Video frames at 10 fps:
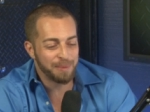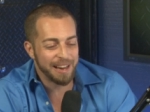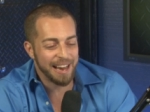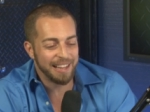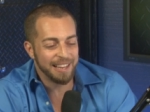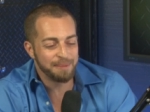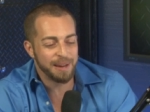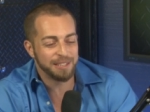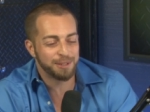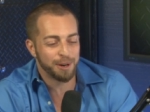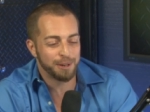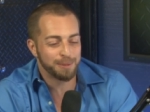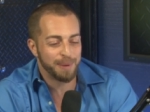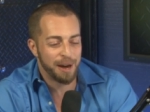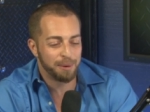by L.A.-based
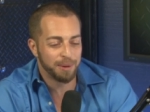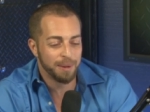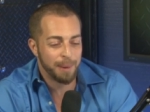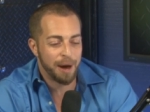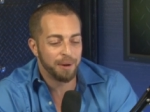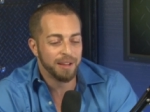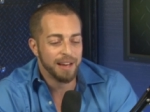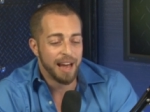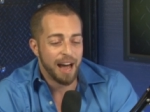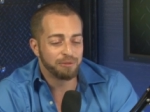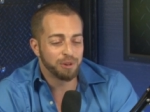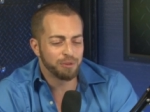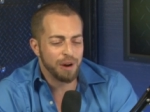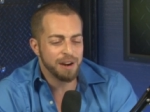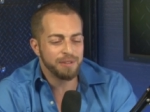Charles Powell, Powell after
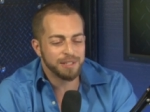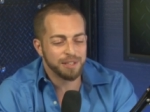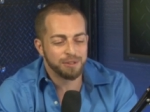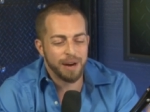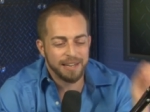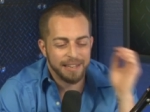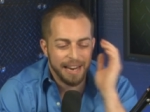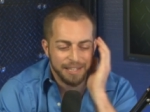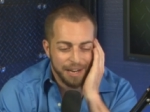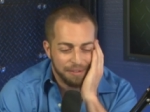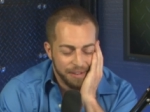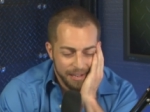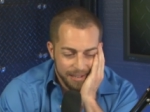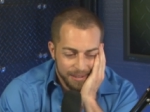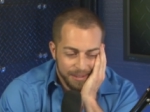a friend of his contracted
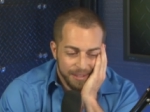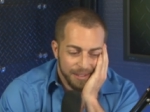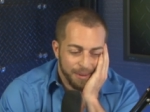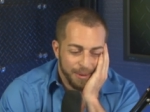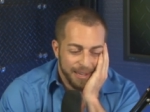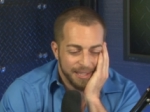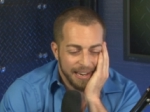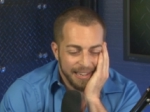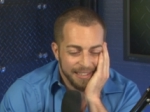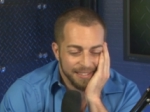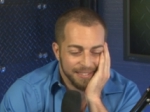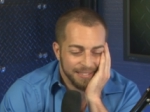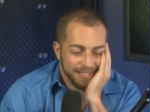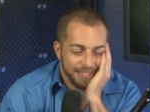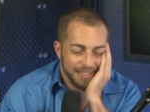HIV. Wait a second.
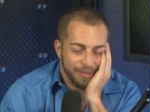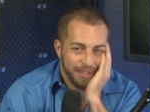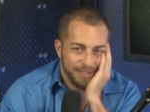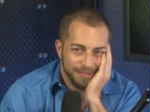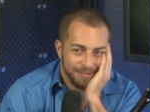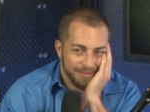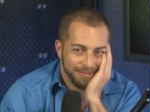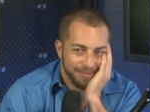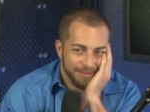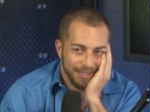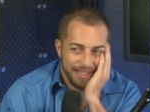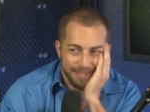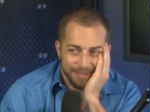If it, wait,